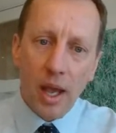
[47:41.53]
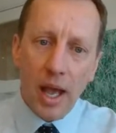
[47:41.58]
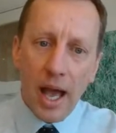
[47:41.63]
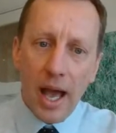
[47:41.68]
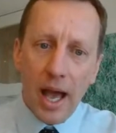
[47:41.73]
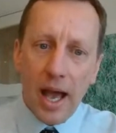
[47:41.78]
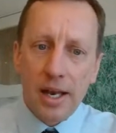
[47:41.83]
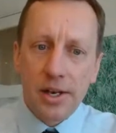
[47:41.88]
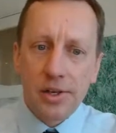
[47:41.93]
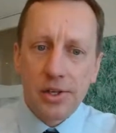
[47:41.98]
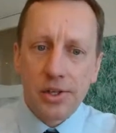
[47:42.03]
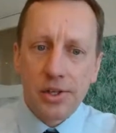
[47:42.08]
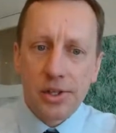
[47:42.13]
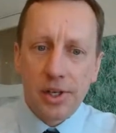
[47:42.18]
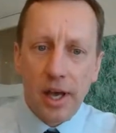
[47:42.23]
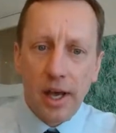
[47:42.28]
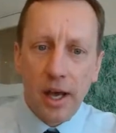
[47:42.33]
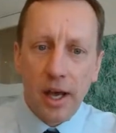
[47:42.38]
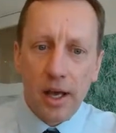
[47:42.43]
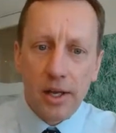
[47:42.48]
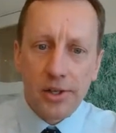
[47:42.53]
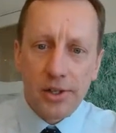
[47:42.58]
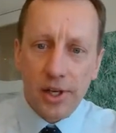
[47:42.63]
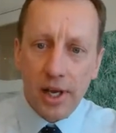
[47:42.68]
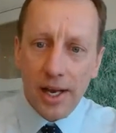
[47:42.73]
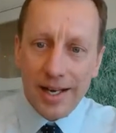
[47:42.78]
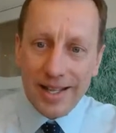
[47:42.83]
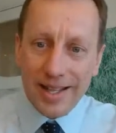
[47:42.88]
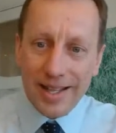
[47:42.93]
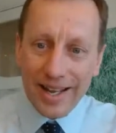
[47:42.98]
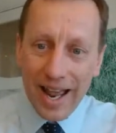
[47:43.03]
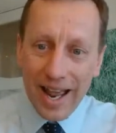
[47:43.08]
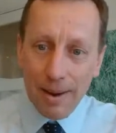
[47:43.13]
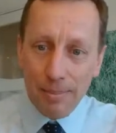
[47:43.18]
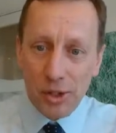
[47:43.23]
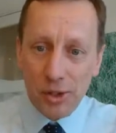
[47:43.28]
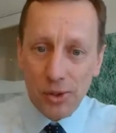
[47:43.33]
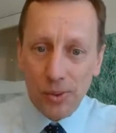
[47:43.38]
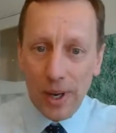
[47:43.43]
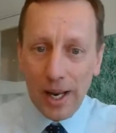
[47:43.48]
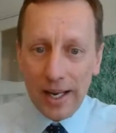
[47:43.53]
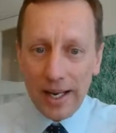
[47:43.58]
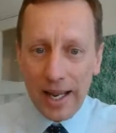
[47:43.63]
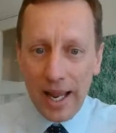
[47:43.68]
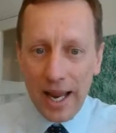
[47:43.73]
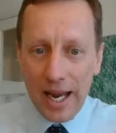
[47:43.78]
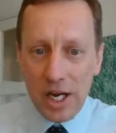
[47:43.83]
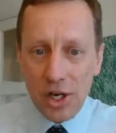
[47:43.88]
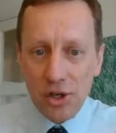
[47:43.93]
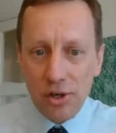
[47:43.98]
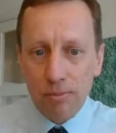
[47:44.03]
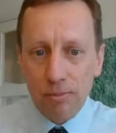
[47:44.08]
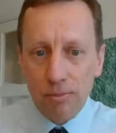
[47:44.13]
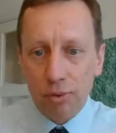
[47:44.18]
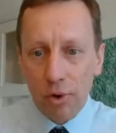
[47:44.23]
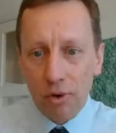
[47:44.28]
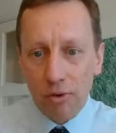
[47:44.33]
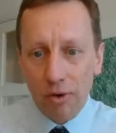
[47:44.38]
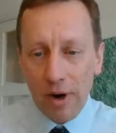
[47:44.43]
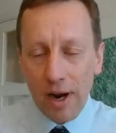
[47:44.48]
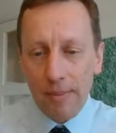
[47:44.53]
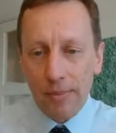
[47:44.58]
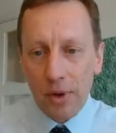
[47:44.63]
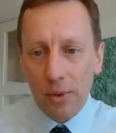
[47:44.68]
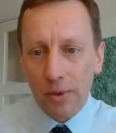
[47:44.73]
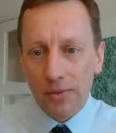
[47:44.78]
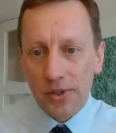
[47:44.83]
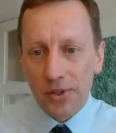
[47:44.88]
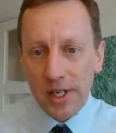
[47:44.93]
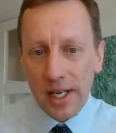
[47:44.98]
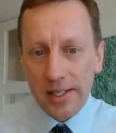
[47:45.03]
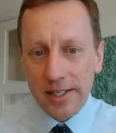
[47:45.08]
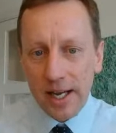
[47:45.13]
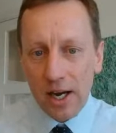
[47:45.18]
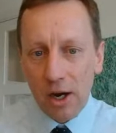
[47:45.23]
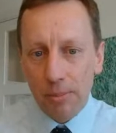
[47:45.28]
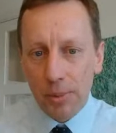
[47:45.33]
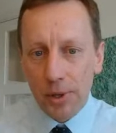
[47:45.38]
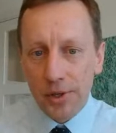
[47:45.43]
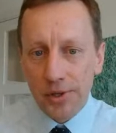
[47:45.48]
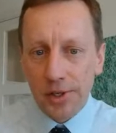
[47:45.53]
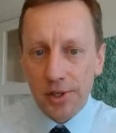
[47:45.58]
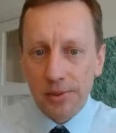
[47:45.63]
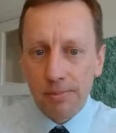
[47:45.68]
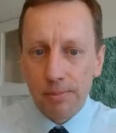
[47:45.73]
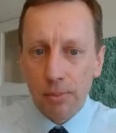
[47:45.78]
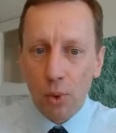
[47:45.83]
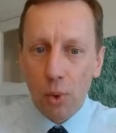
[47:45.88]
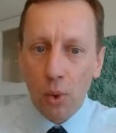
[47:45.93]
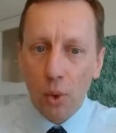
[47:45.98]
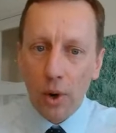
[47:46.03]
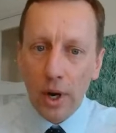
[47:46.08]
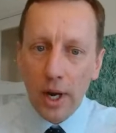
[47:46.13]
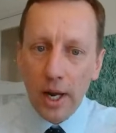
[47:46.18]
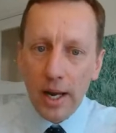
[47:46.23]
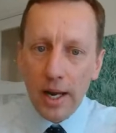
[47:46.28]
Certainly the capital allocation program that we've set out puts us more